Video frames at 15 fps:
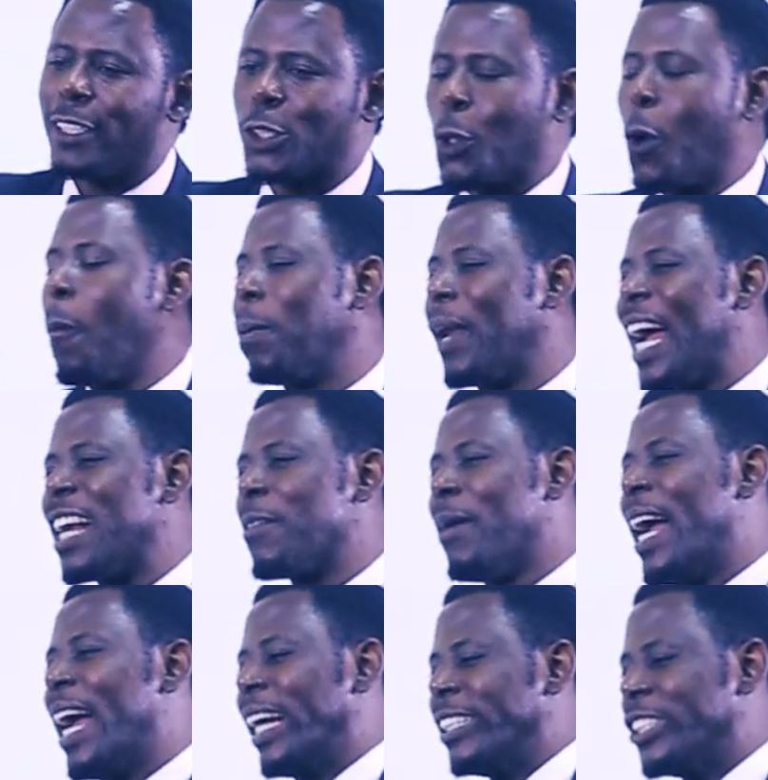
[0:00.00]
Two blind
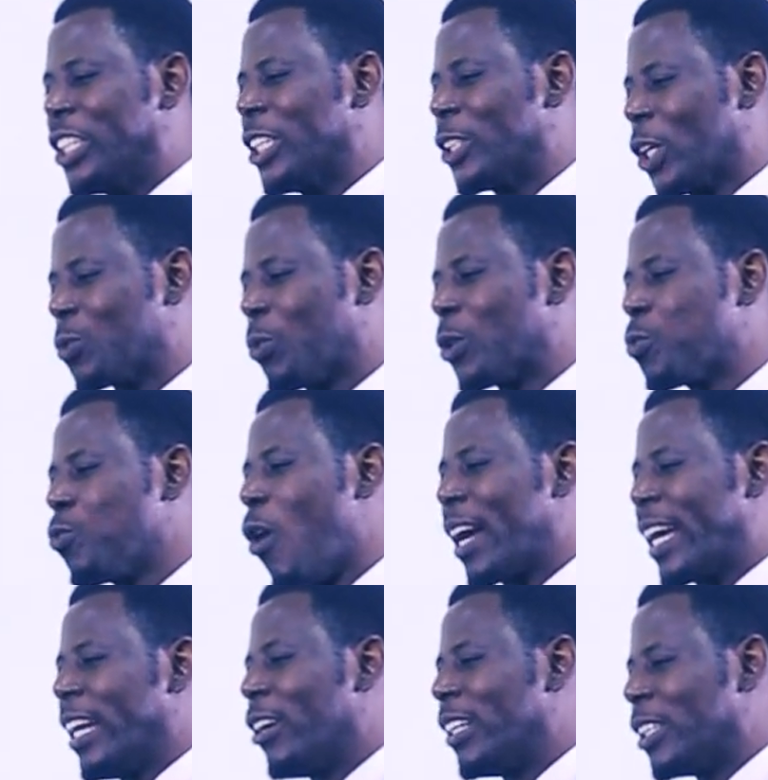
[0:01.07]
men, Jesus was
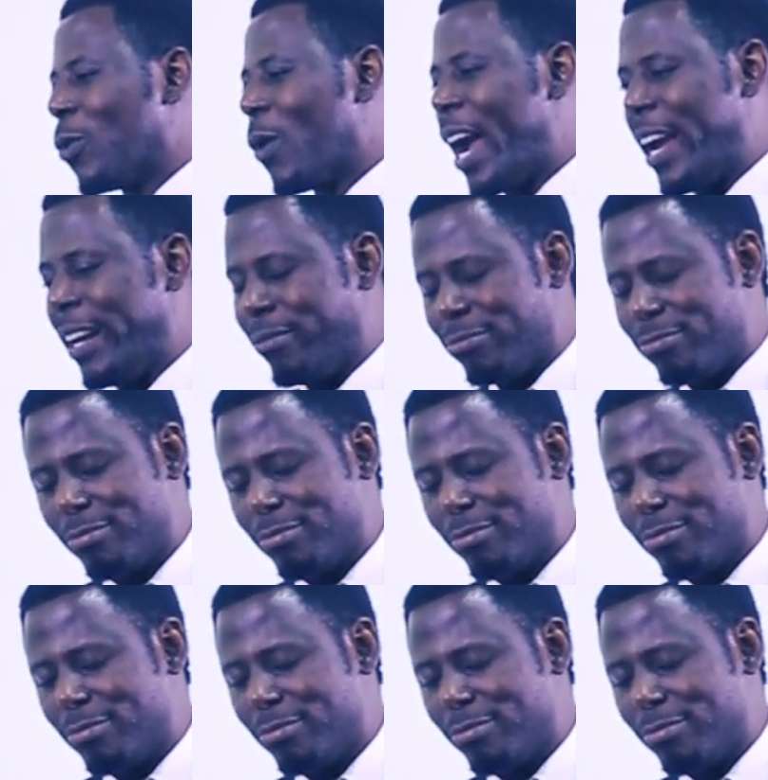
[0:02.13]
walking on the way.